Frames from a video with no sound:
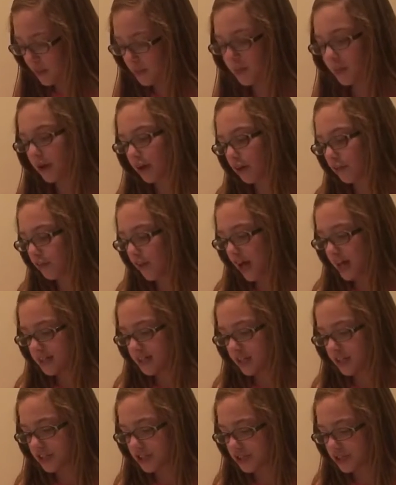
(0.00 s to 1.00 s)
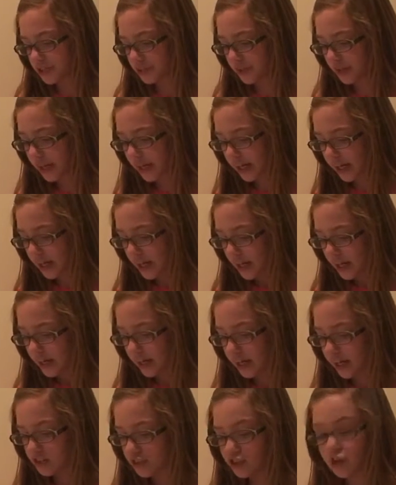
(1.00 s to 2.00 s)
the butterflies excrete,
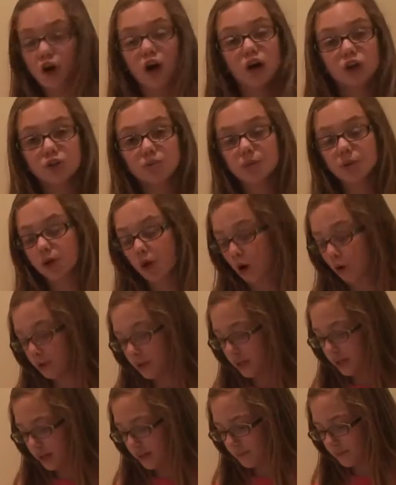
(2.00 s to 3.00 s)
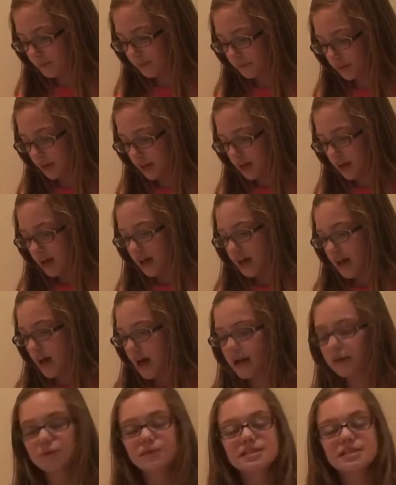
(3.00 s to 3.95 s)
it is called meconium. And